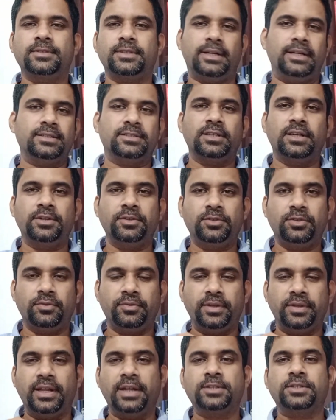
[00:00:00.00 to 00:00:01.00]
consult with
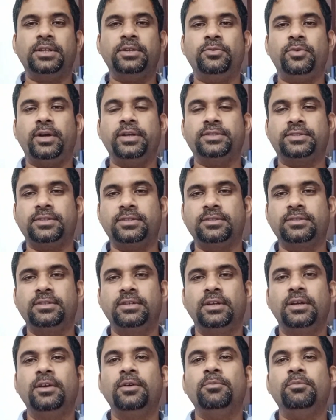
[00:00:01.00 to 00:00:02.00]
your financial advisor
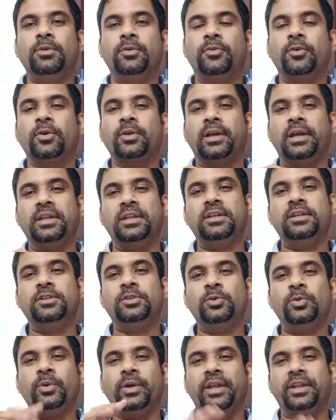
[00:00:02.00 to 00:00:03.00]
before getting
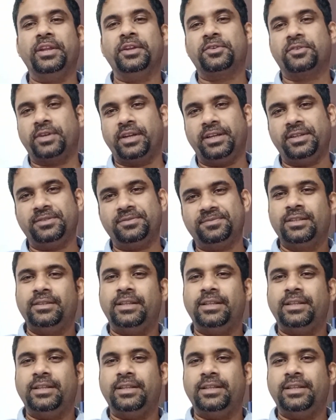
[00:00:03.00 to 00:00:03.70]
into any trade.